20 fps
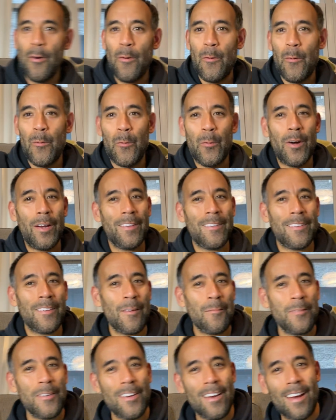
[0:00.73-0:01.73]
What's
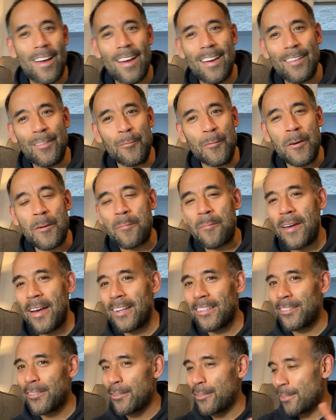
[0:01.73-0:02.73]
up, you guys? Welcome
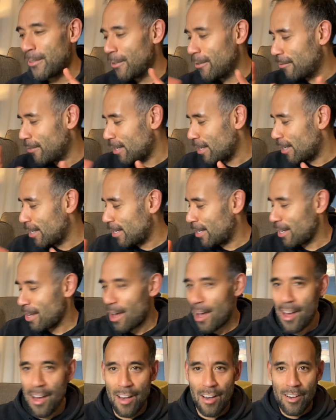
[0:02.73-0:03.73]
back to a new
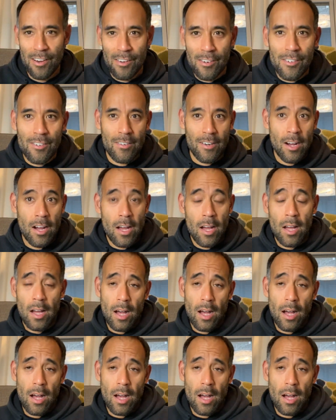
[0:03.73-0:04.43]
video.